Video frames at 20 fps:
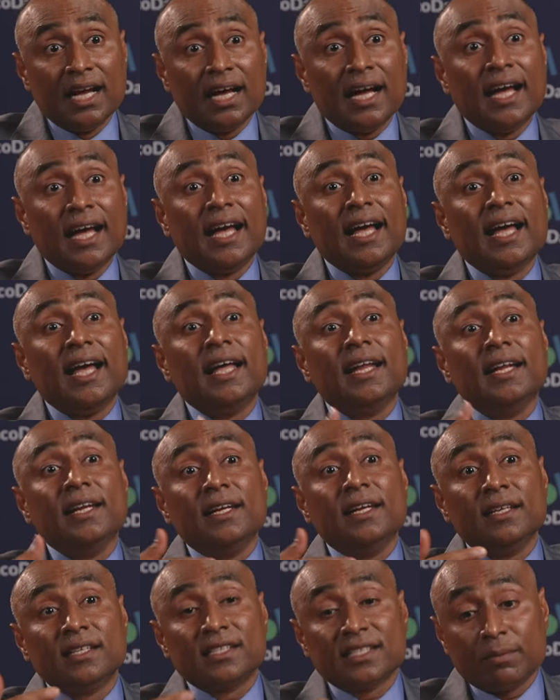
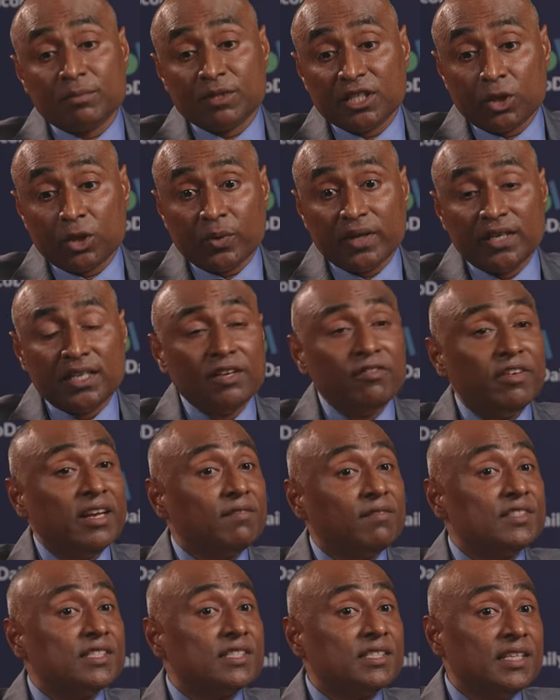And subsequently, we
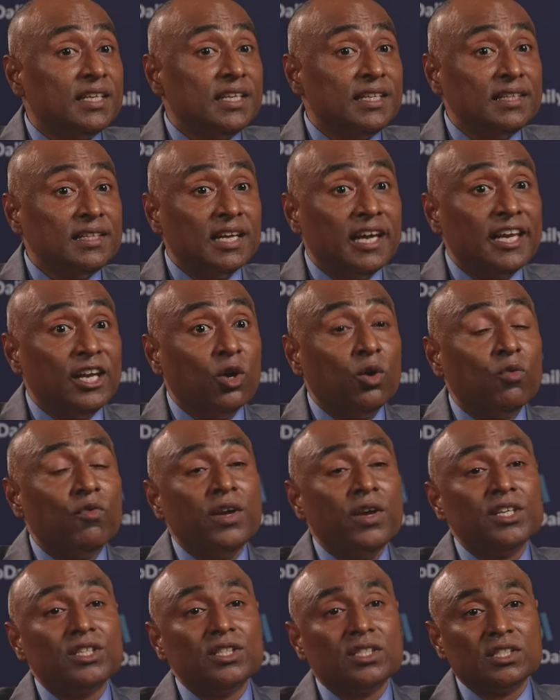have seen the
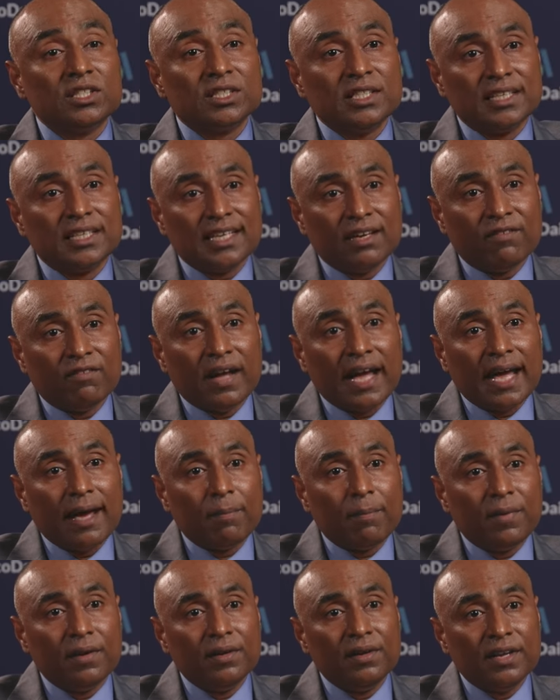innovations that have
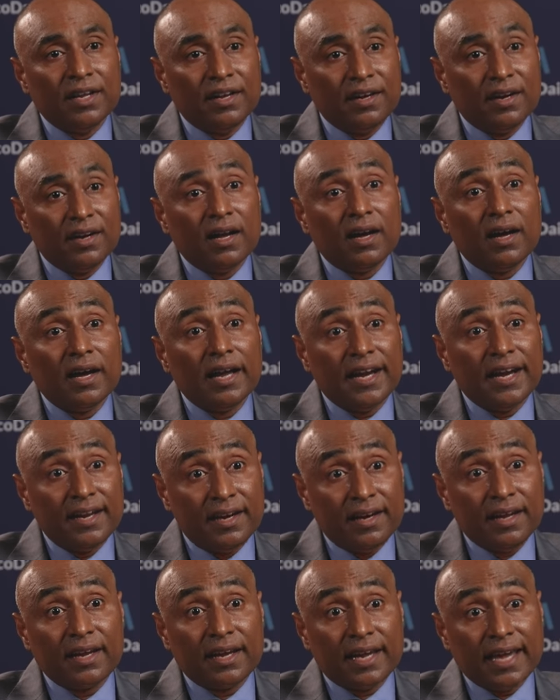happened in head
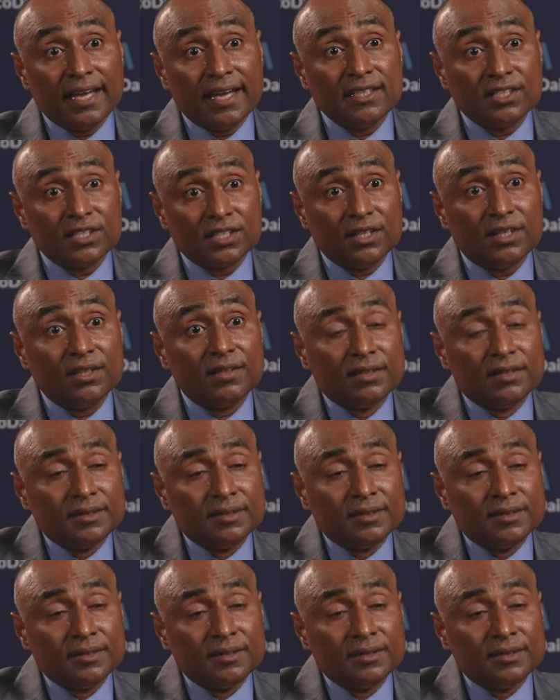and neck cancer.